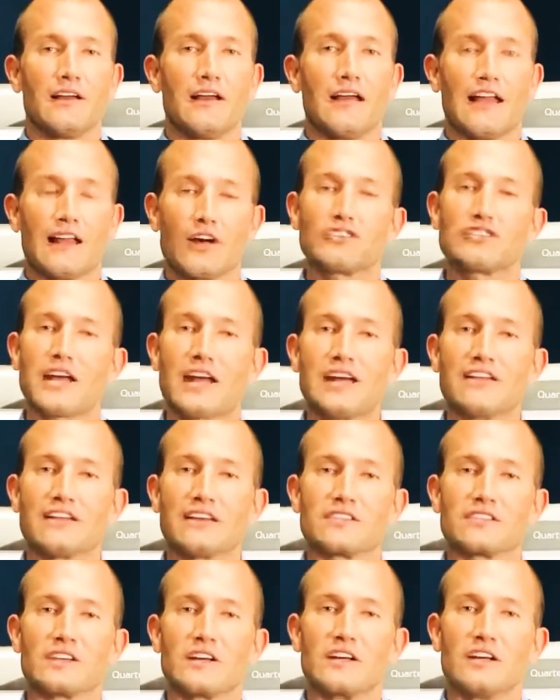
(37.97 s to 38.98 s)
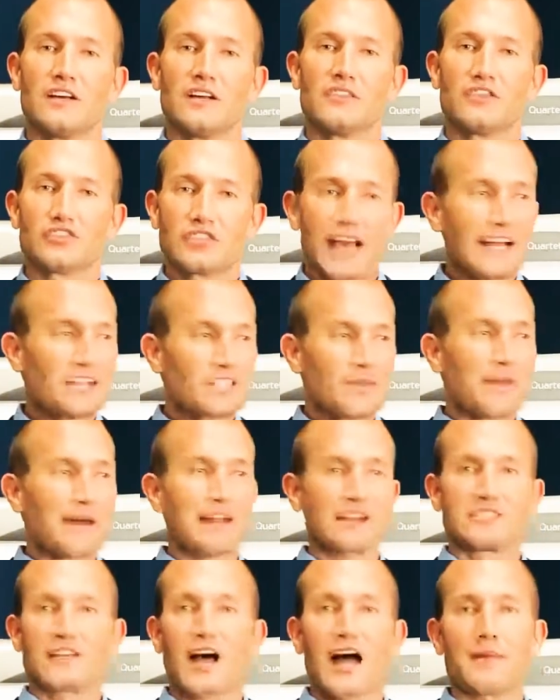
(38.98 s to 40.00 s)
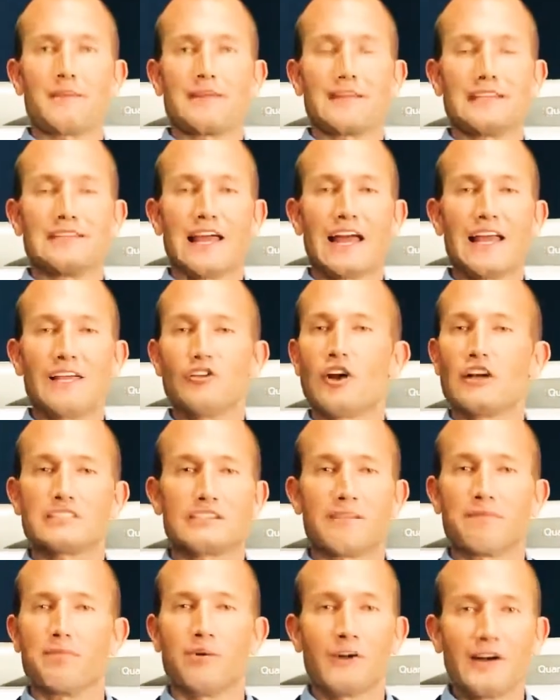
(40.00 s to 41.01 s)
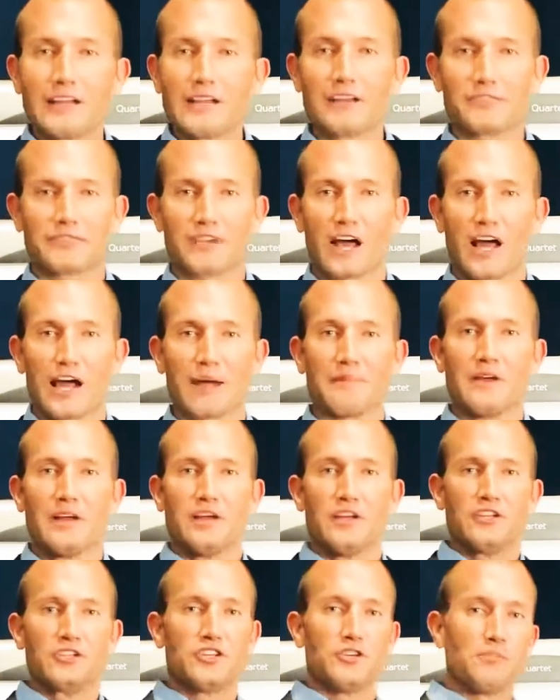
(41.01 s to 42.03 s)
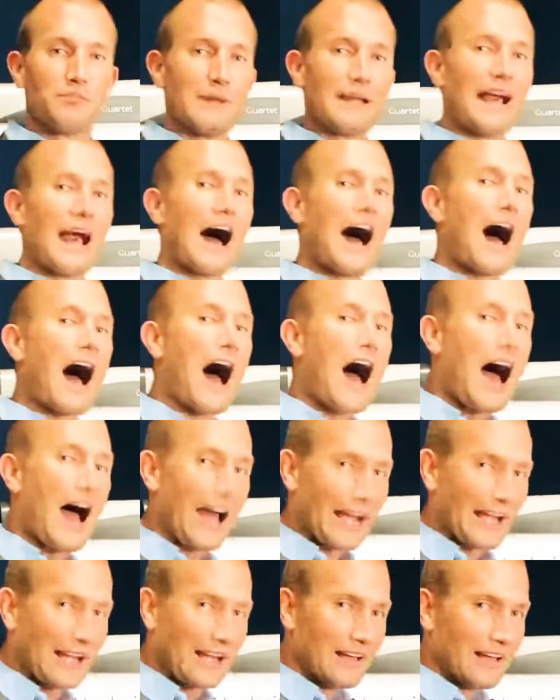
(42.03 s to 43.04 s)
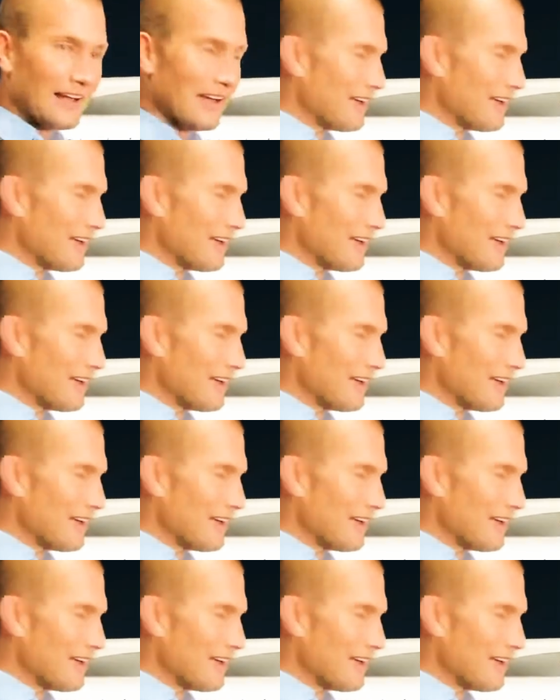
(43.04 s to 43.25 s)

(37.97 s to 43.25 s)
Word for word: And I'll tell you this, there's X amount of time in a day. You guys have plenty of time to be high